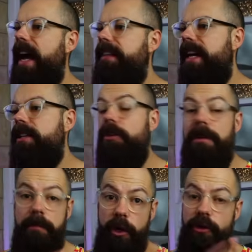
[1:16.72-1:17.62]
And then you
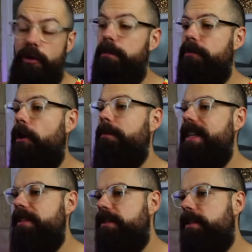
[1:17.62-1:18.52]
can put your prompt.
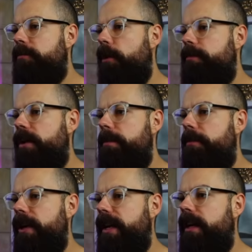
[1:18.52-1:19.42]
This is the prompt I
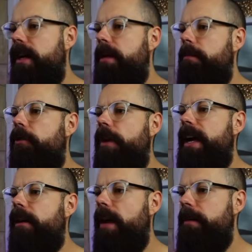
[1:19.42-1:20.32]
put in
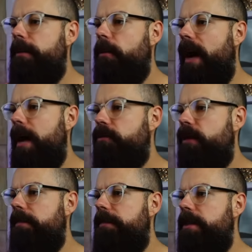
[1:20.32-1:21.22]
create a graphical
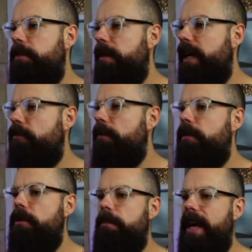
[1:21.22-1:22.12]
abstract for this
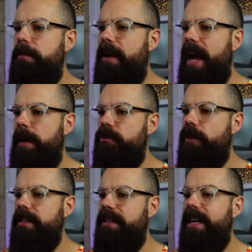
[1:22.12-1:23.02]
peer-reviewed paper
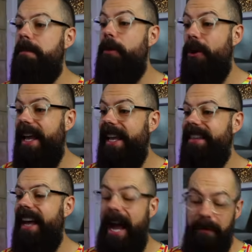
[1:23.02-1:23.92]
abstract, and then I put in the